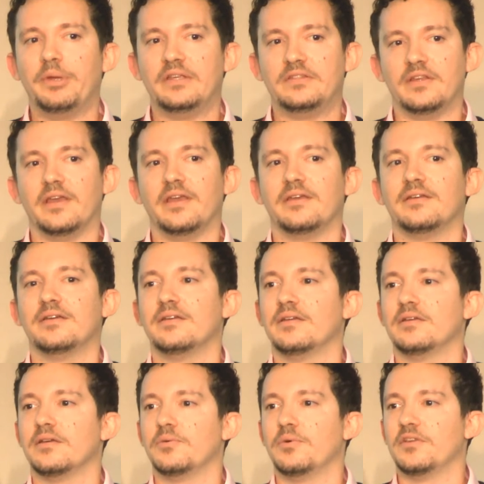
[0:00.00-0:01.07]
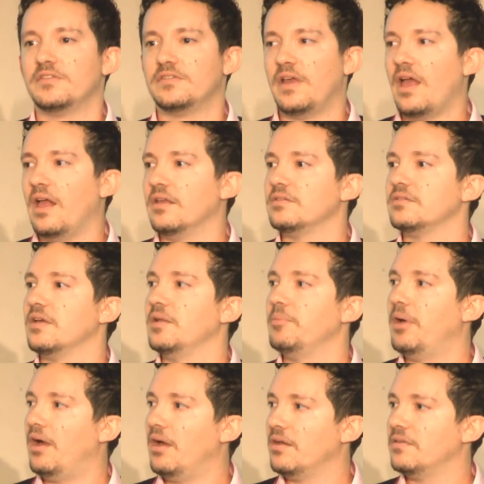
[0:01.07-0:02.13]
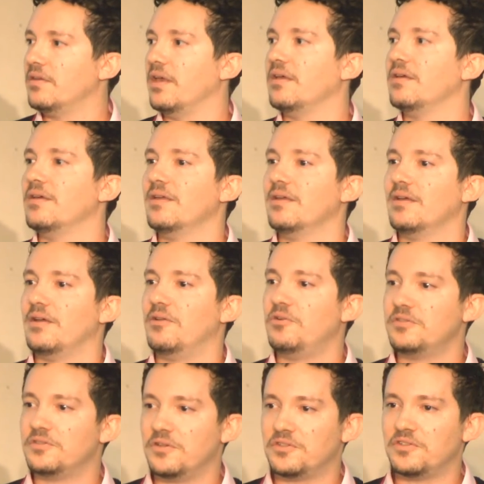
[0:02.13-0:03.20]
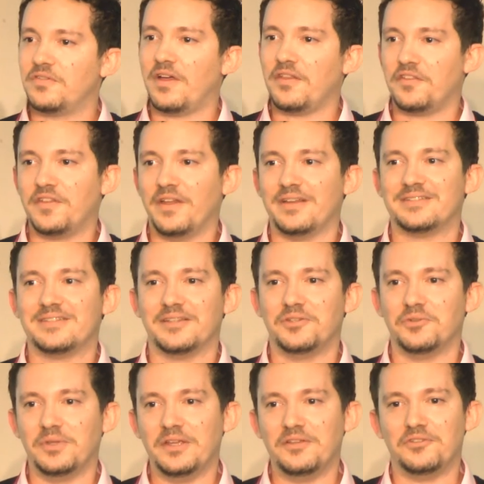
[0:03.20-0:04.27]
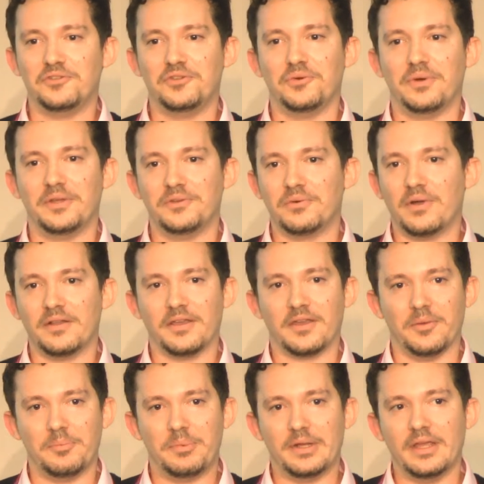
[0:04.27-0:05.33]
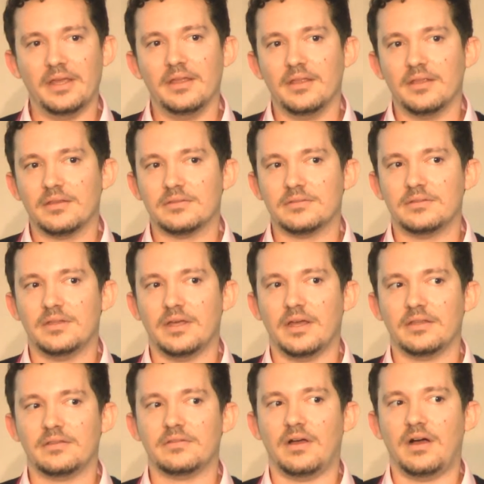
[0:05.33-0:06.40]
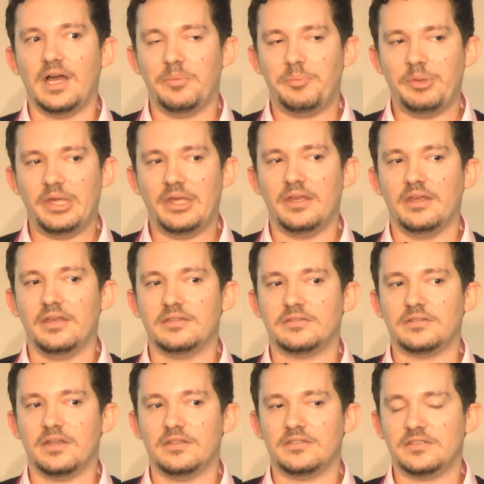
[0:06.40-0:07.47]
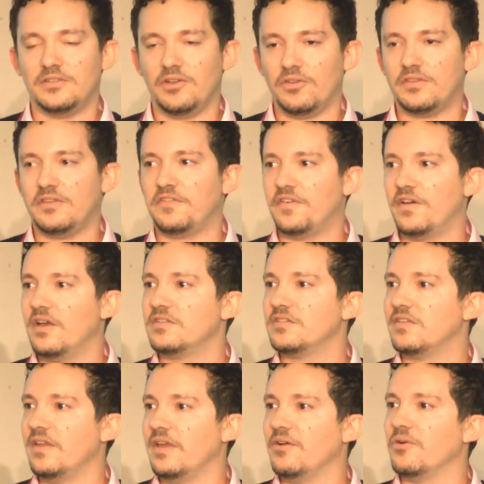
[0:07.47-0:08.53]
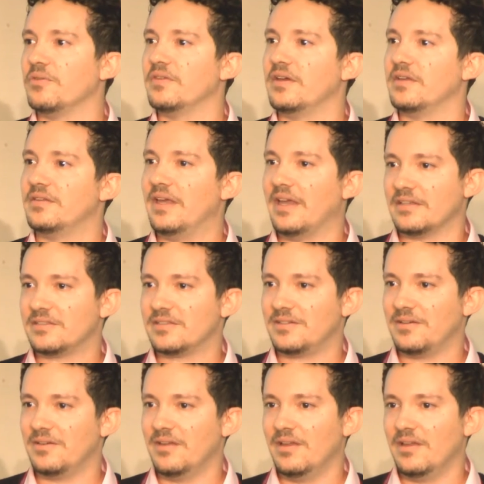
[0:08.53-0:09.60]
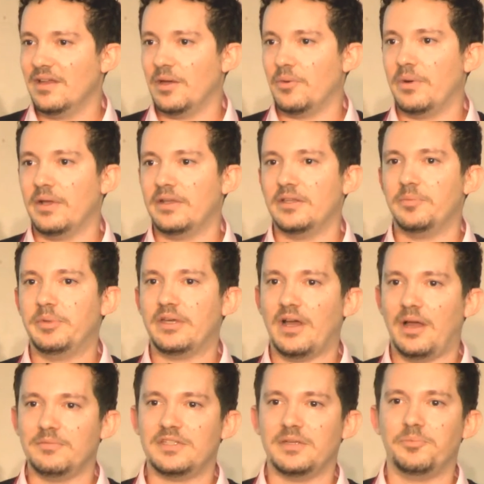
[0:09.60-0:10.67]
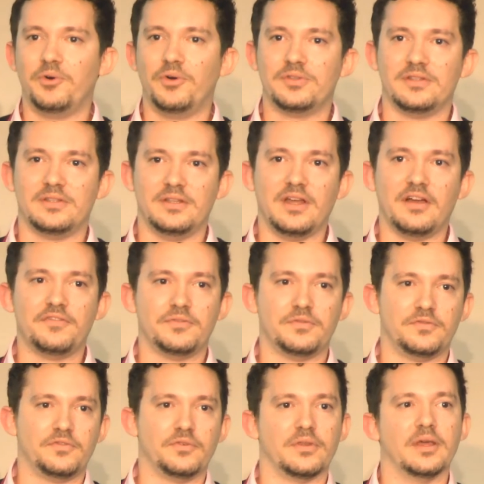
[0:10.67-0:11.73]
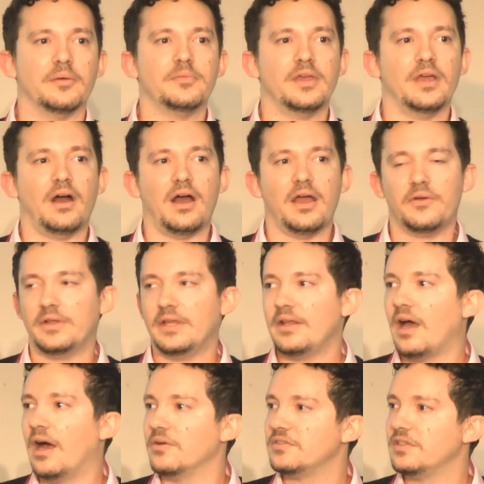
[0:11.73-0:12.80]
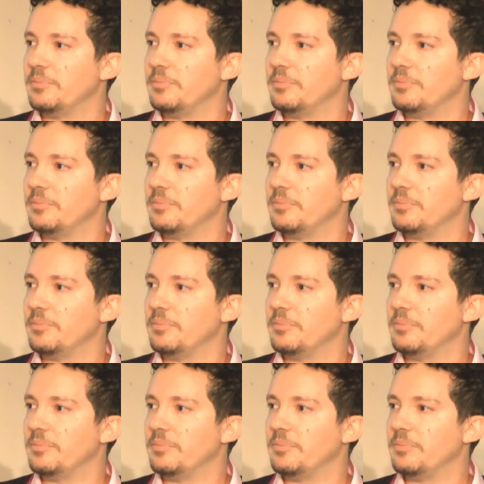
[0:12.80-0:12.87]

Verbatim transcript: busy with sales and marketing and all sorts of other things that you need to do when you run a company that IP is not the first thing on their desk. And when it becomes important enough for them, they hire an in-house